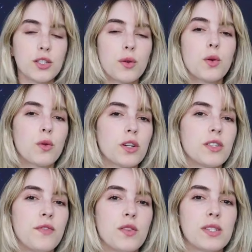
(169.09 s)
So in order
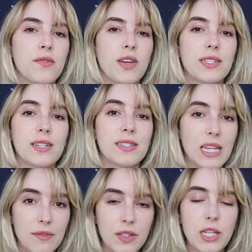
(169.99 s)
to view this event
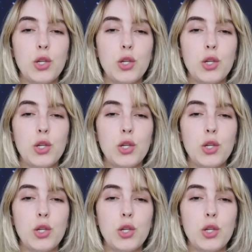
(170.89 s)
safely,